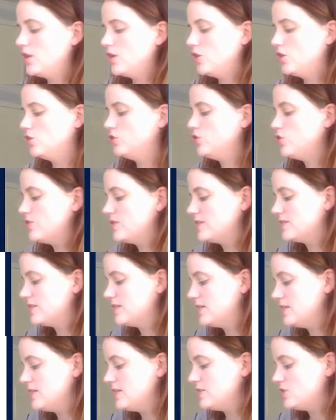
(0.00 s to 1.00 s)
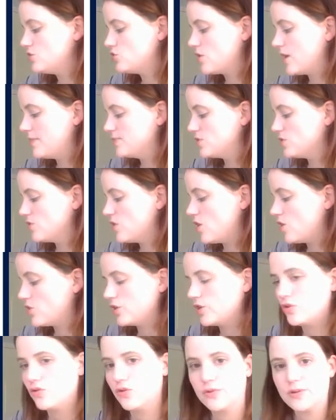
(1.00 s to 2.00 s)
You'll notice these stripes are all
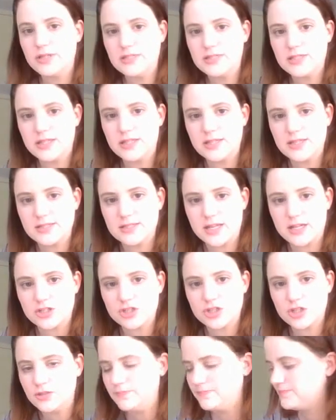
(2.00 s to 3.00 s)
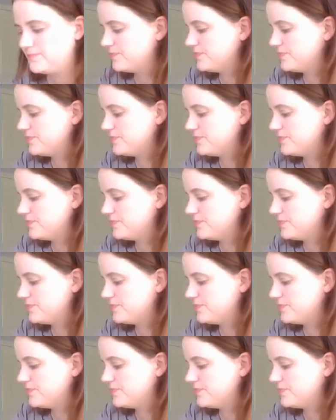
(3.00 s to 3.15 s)
congruent in this section,